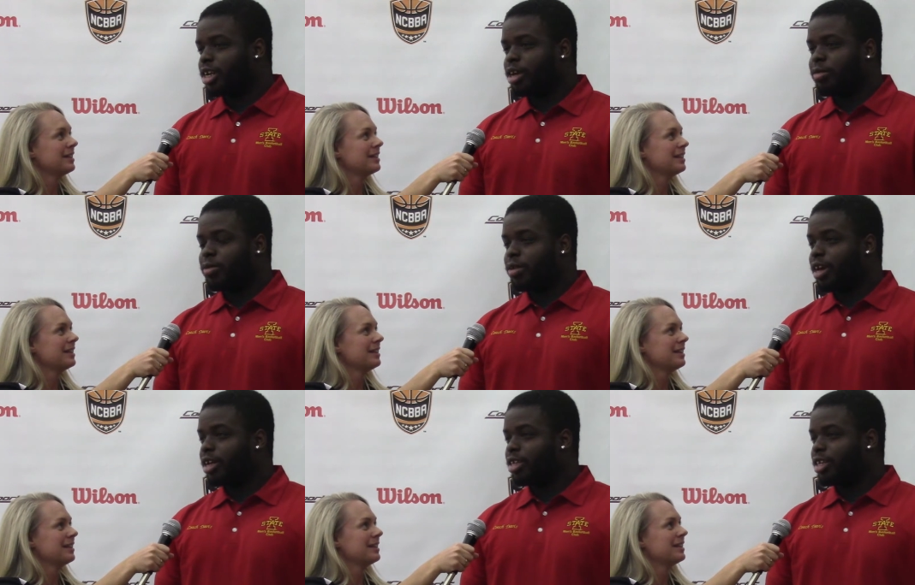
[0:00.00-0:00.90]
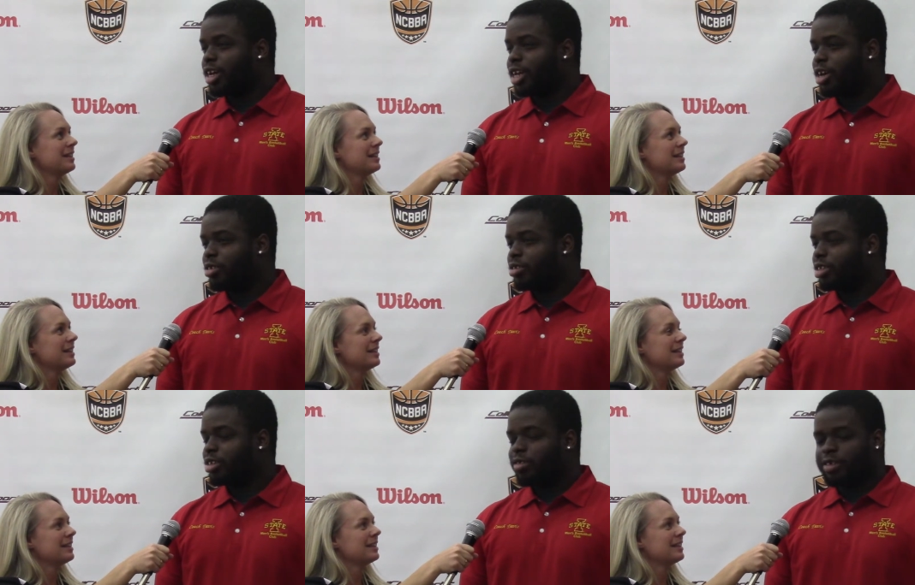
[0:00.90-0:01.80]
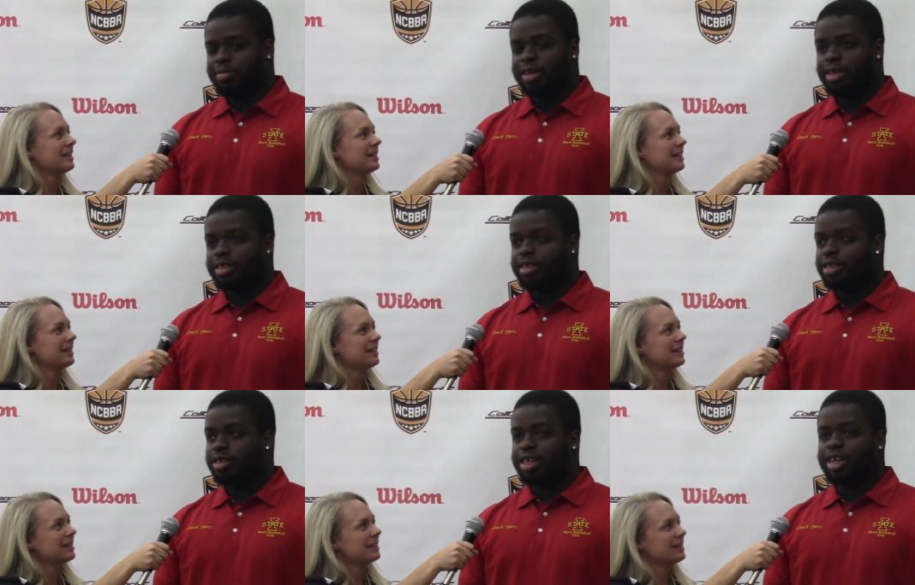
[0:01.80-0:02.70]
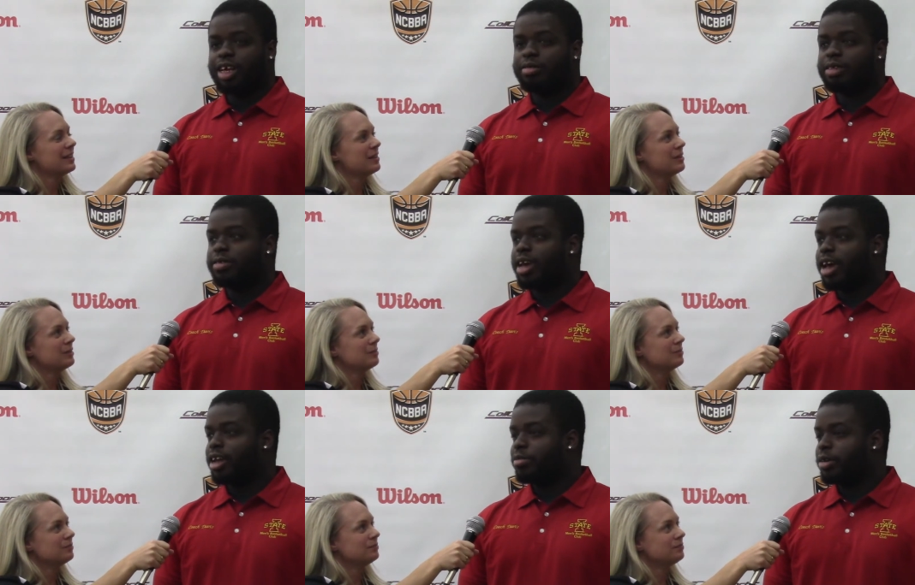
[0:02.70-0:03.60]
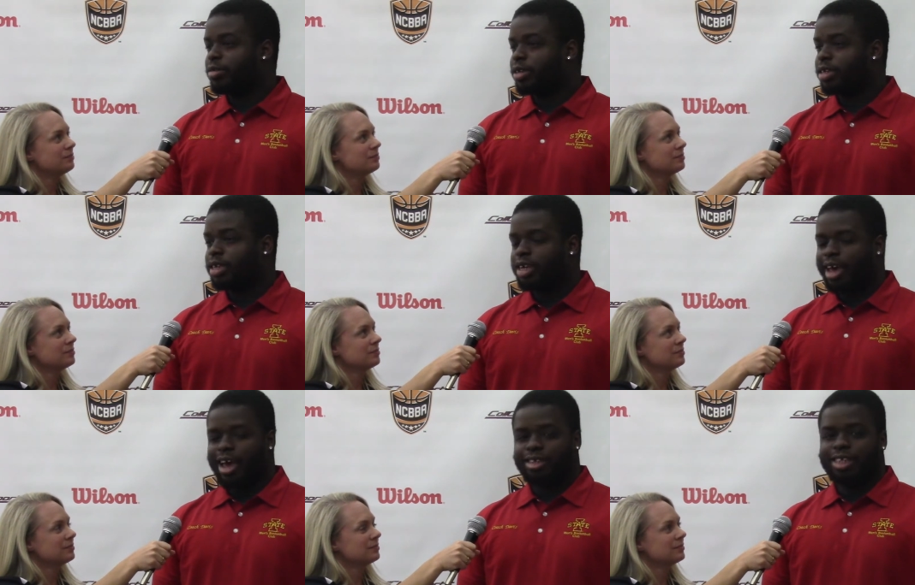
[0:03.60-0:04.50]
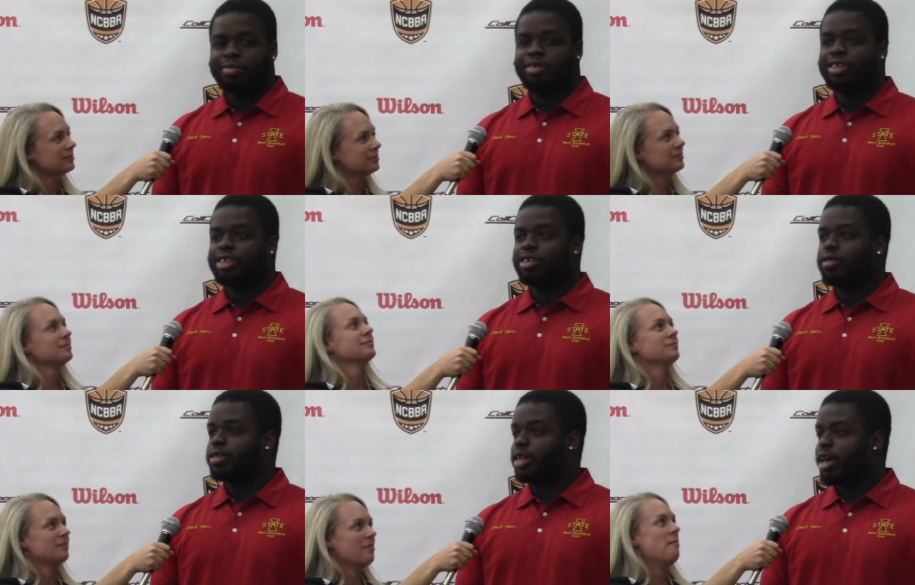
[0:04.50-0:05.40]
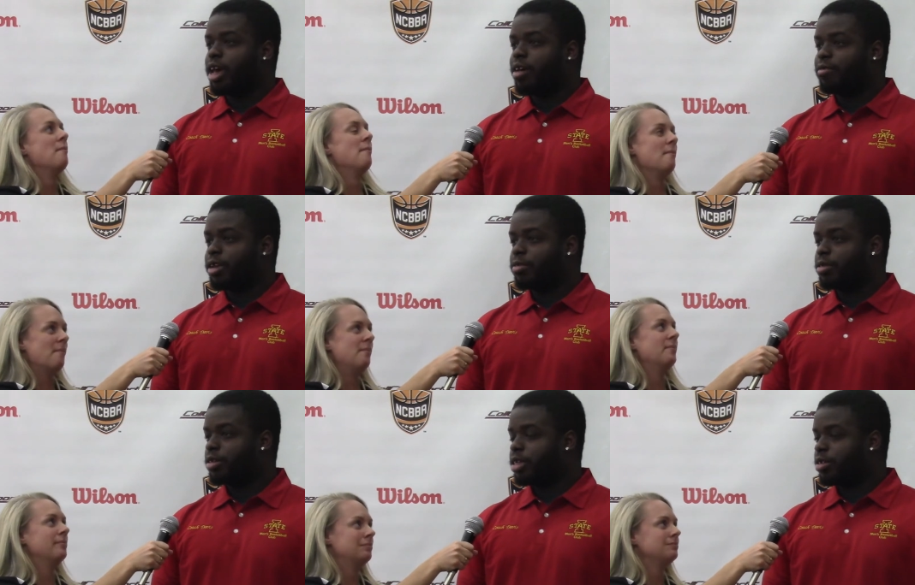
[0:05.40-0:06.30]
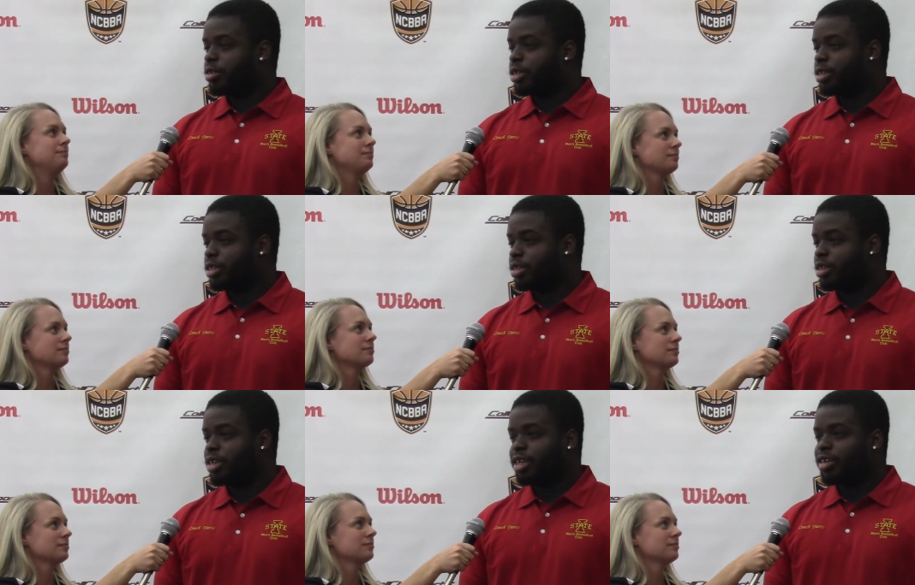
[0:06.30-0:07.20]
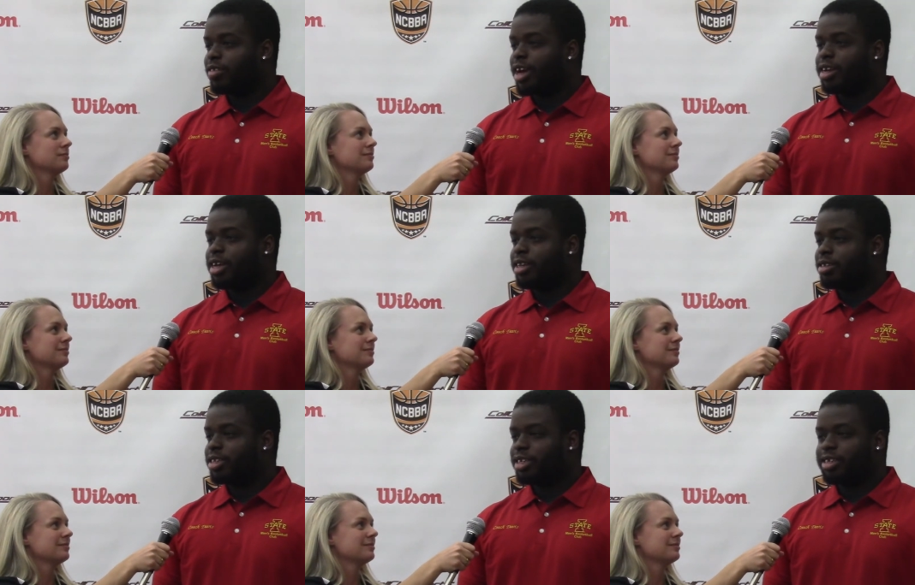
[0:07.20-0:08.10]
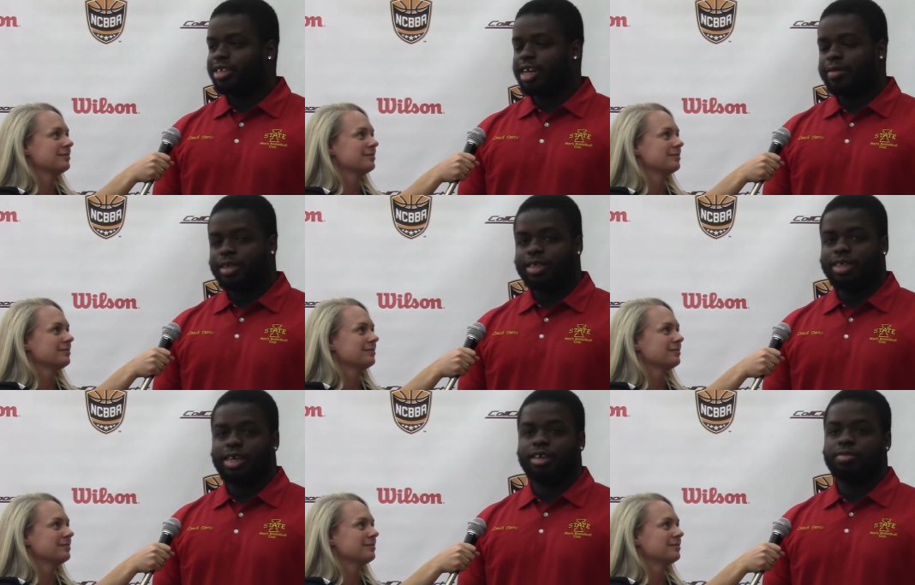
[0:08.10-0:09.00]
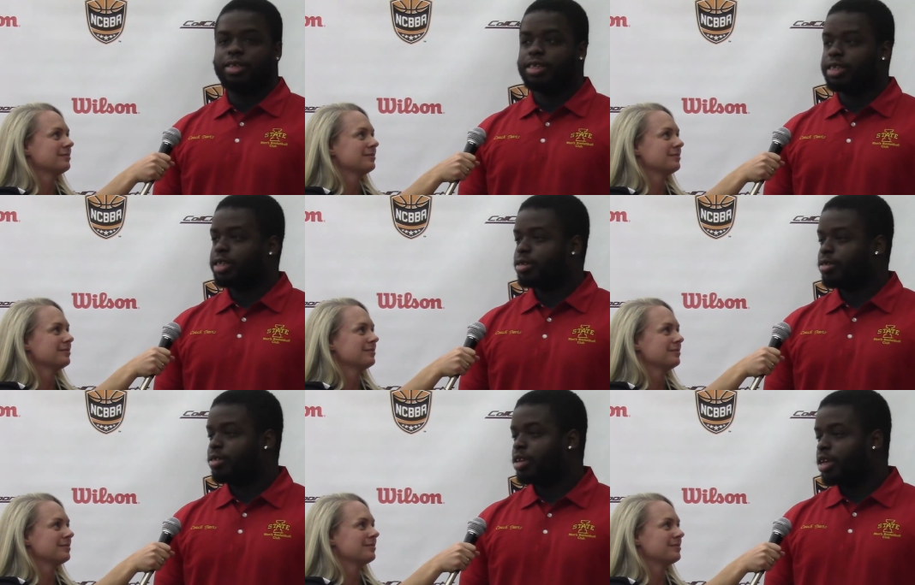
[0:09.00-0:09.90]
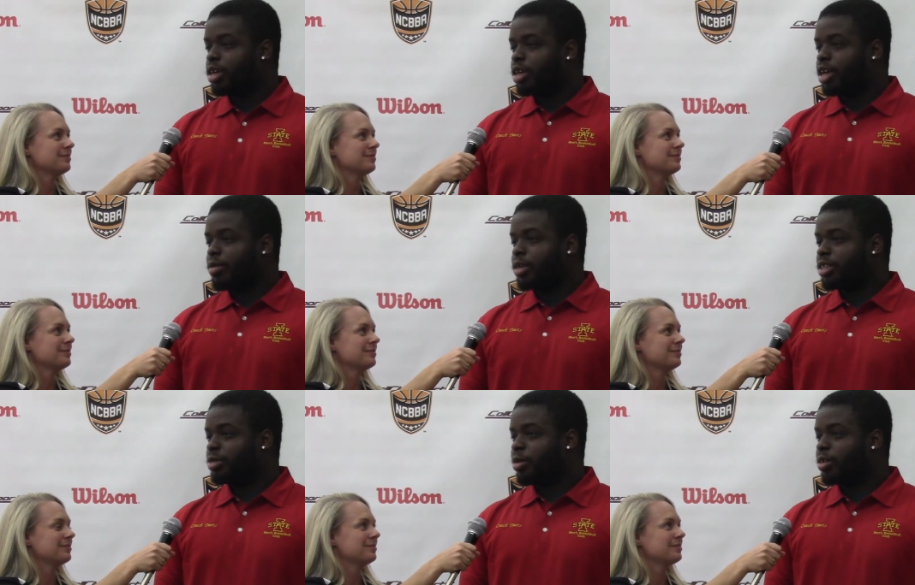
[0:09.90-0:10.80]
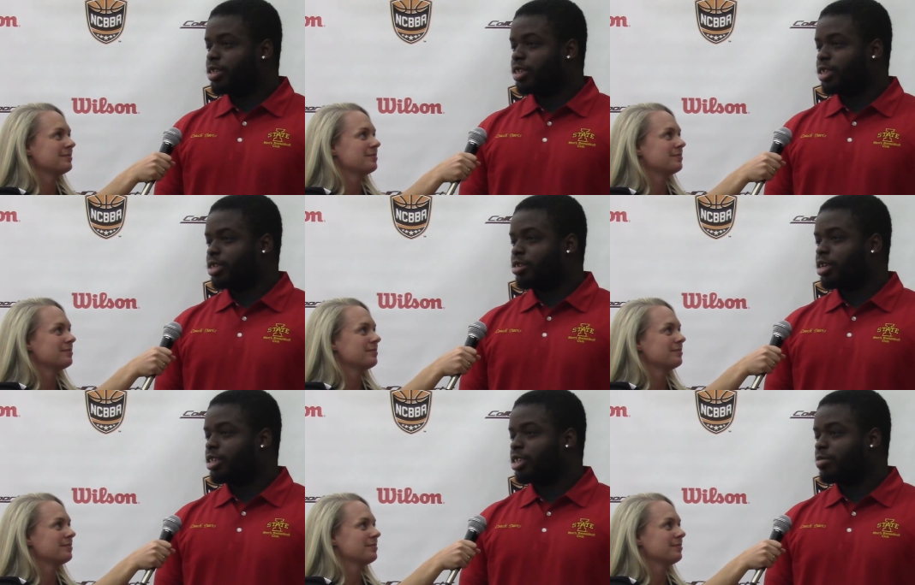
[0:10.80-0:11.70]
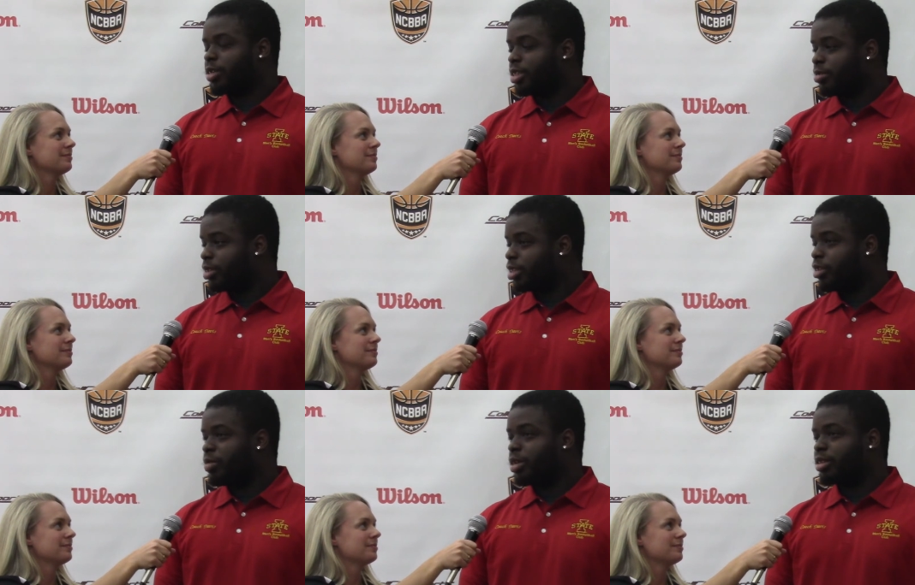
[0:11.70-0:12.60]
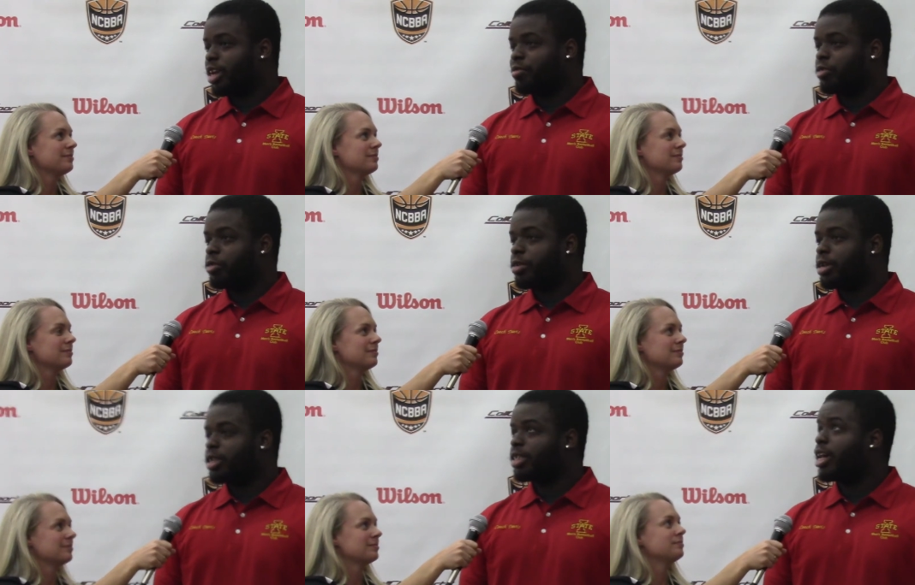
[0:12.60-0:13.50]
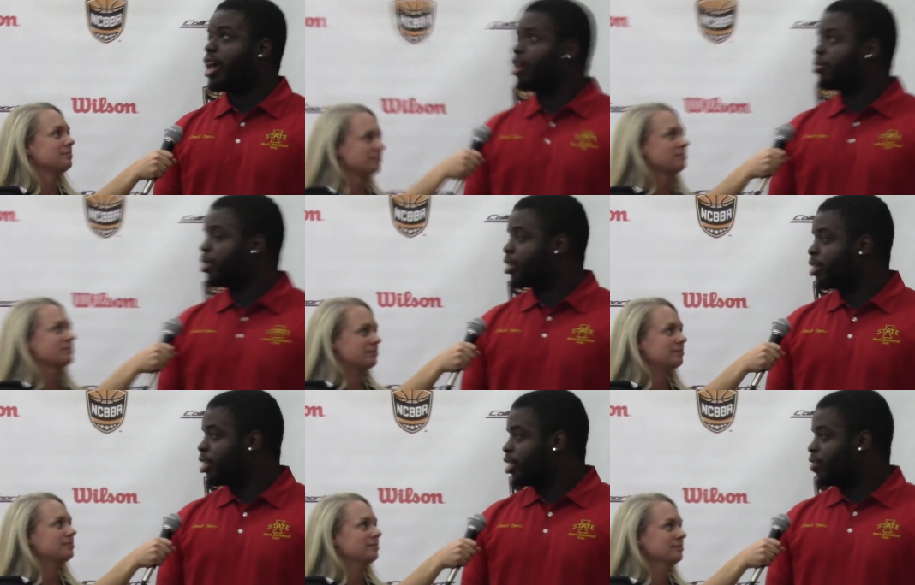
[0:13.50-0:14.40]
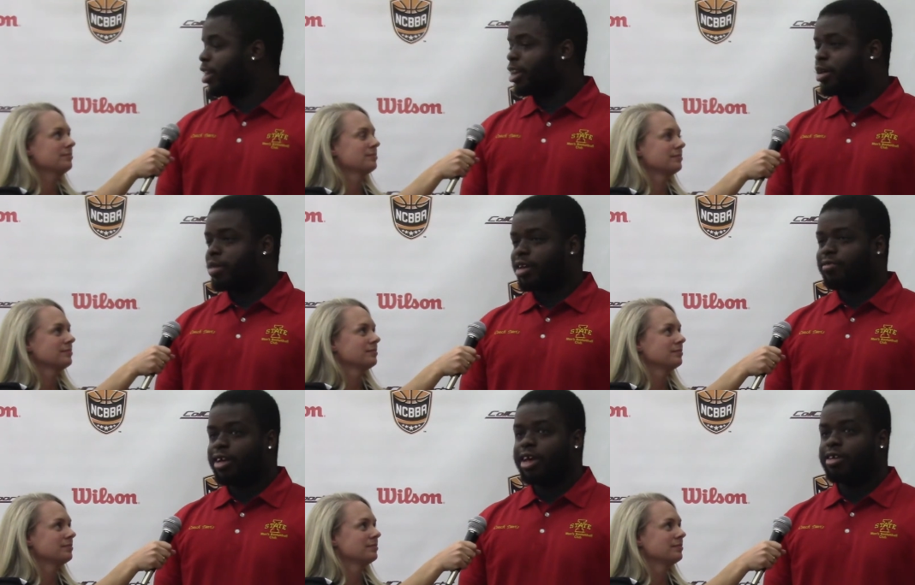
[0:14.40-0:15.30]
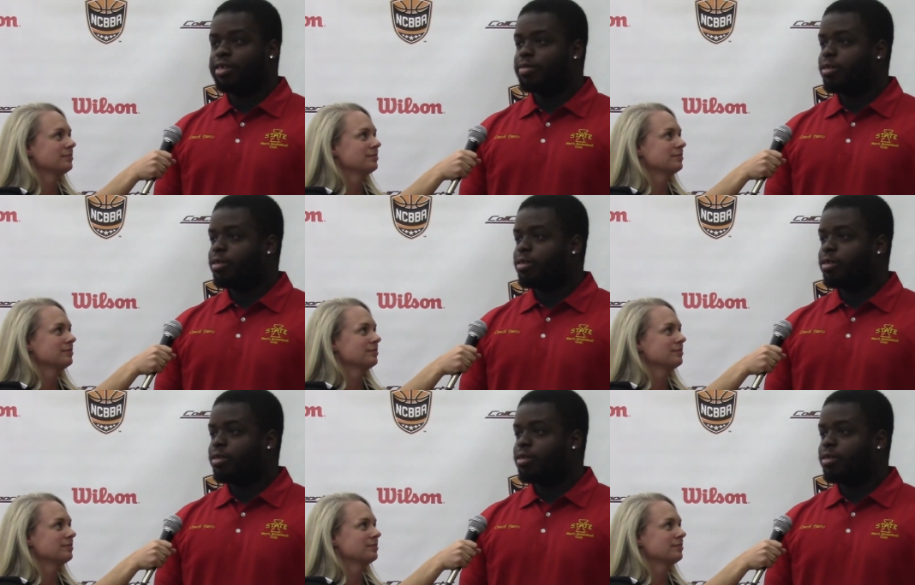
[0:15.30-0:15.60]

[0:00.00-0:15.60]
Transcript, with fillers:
Speaker 1: I mean, we got to cut down turnovers and make the layups that we had. I mean, we had 10 plus turnovers at half, and that really killed us. And we had another six or seven easy layups missed. So, I mean, it's the small things that's going to get us this victory. So, I mean, thankfully we're winning this half, but we got to come back and fight out even